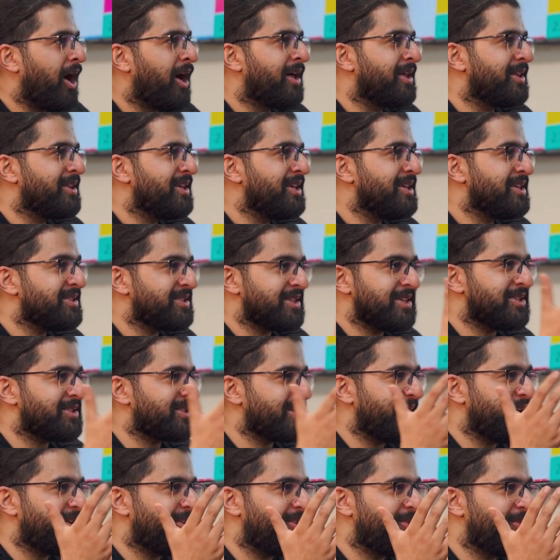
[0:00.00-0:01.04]
It's
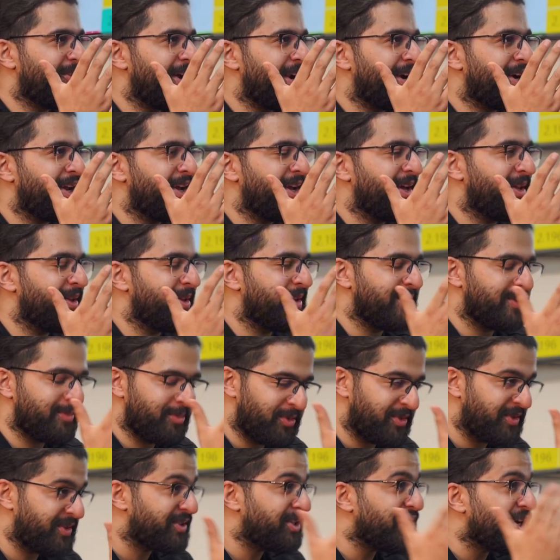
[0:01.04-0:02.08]
a very
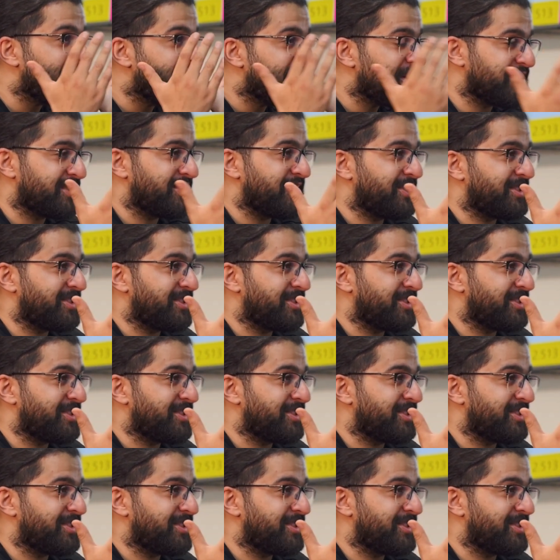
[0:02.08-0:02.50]
serious